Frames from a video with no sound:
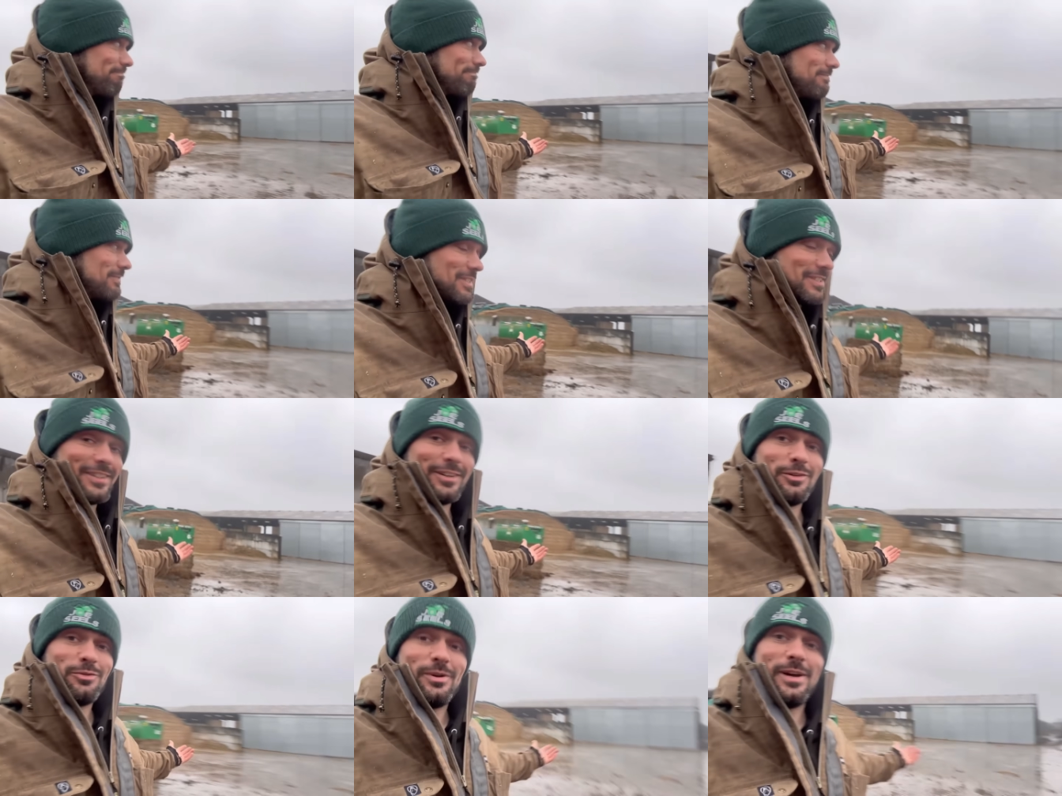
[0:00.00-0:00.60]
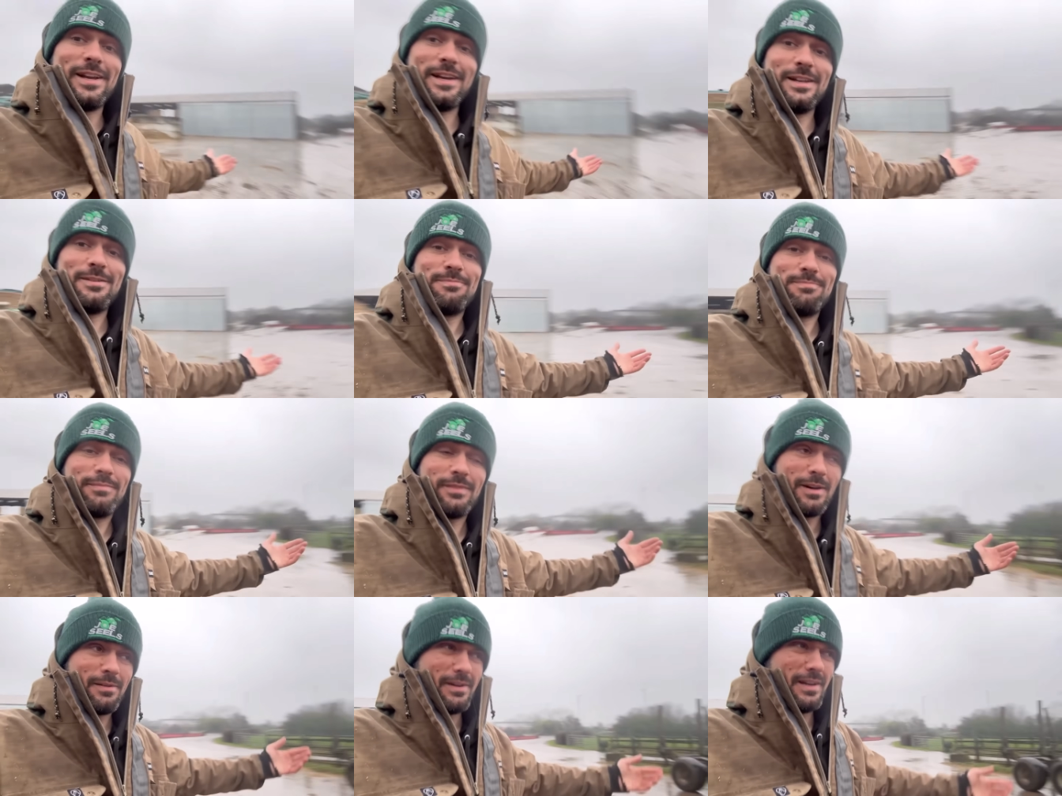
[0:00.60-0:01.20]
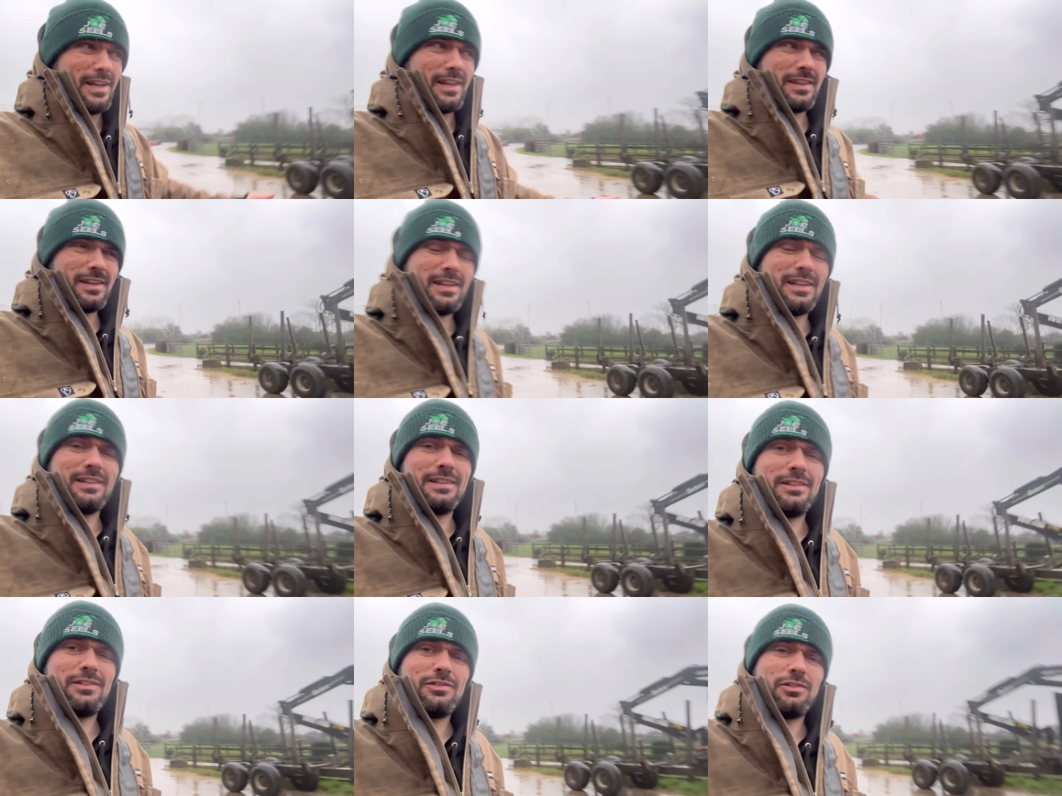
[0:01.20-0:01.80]
still raining. I, mean, I think
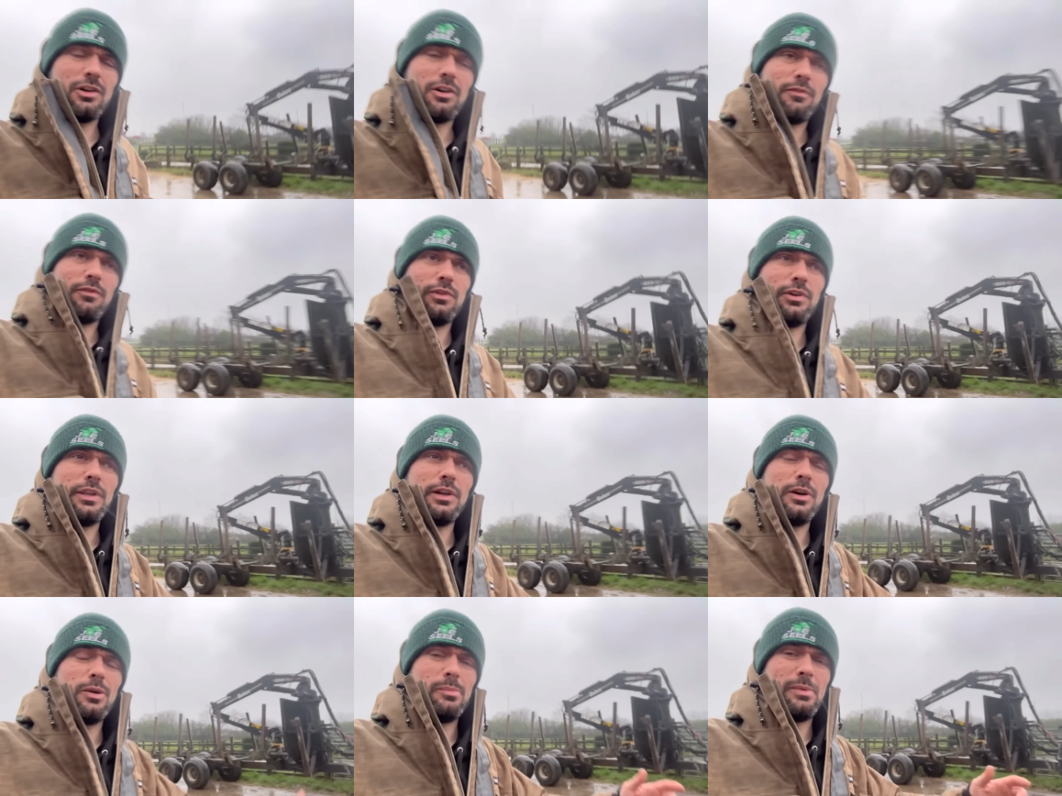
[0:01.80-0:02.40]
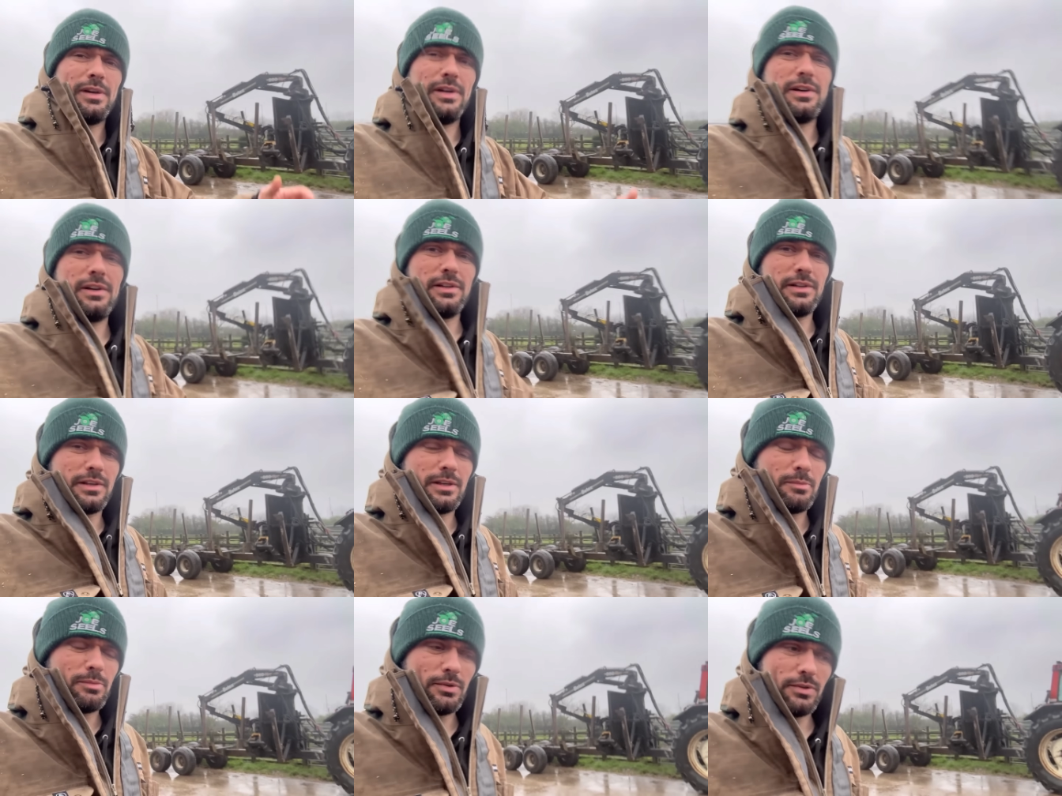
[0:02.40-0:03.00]
it did stop for a little bit earlier,